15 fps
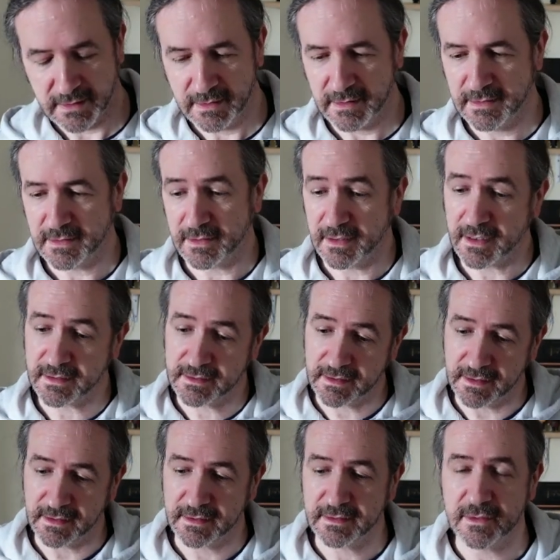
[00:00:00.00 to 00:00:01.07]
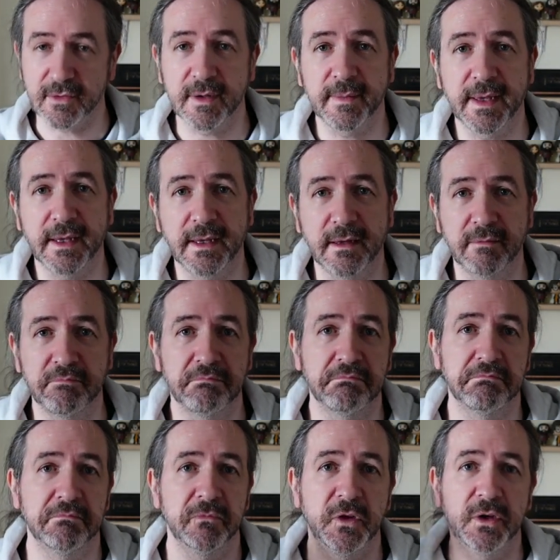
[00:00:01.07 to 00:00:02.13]
These are not sealed, so I may
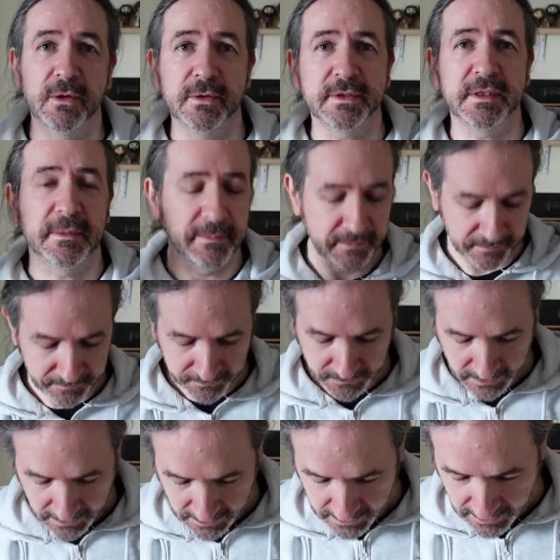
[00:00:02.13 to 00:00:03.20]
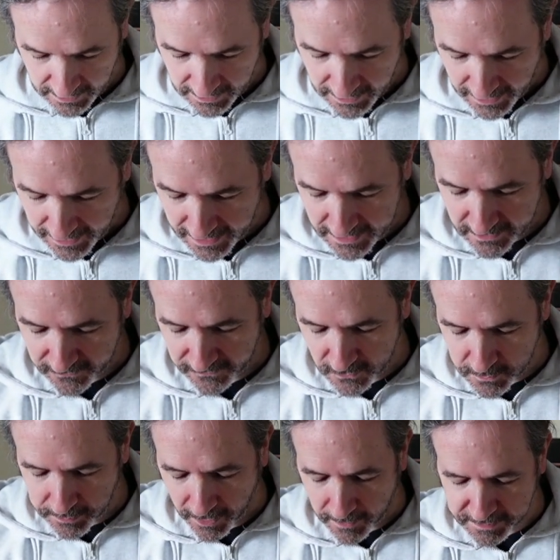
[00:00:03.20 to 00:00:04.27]
use them. And a few
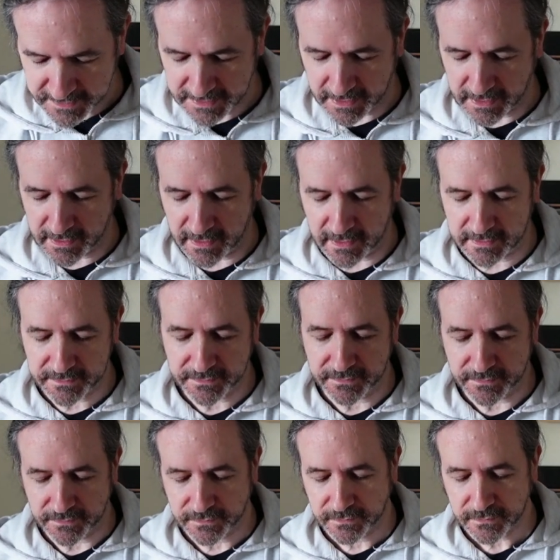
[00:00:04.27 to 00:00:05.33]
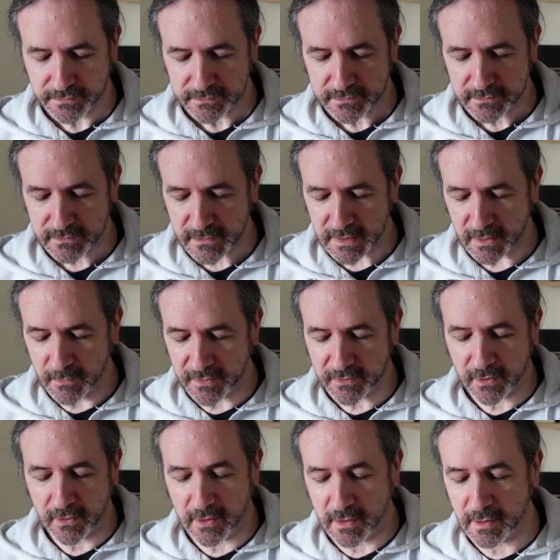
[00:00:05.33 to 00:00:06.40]
pops that I got, which
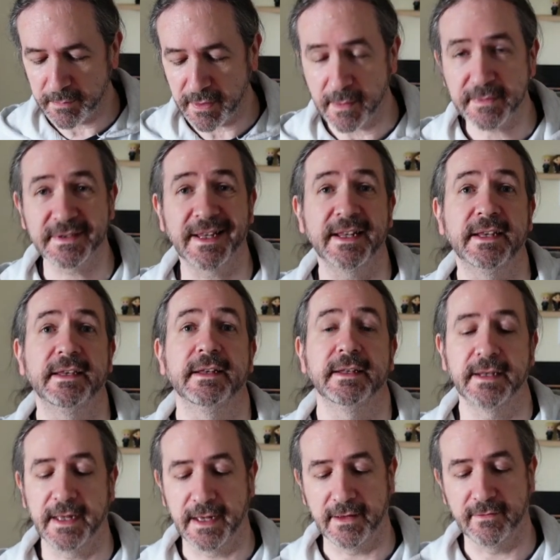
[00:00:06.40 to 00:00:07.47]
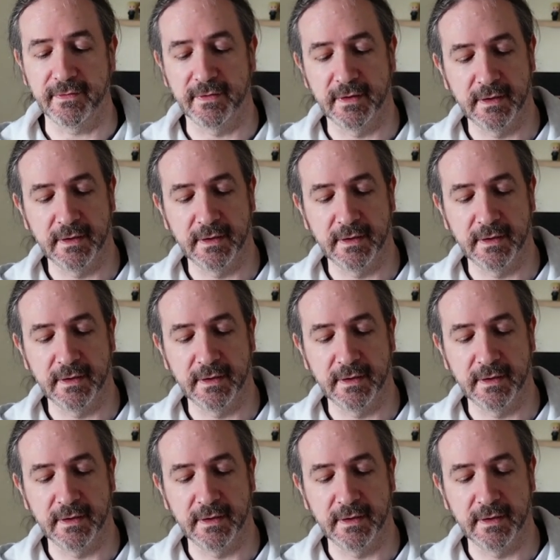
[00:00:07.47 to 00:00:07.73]
are all pops that I didn't have.